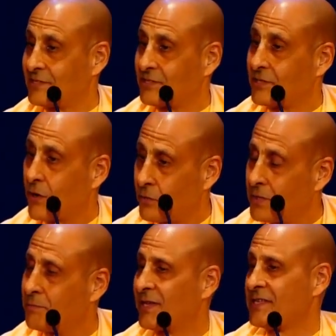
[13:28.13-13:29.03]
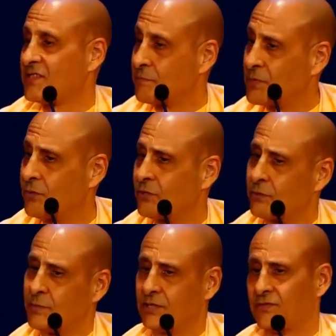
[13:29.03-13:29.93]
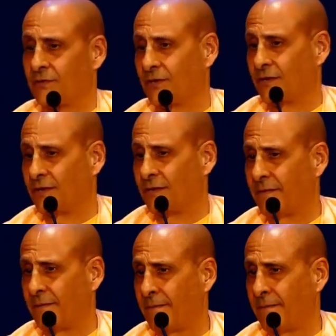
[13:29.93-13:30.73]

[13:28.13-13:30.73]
It's the holy place of pilgrimage for her.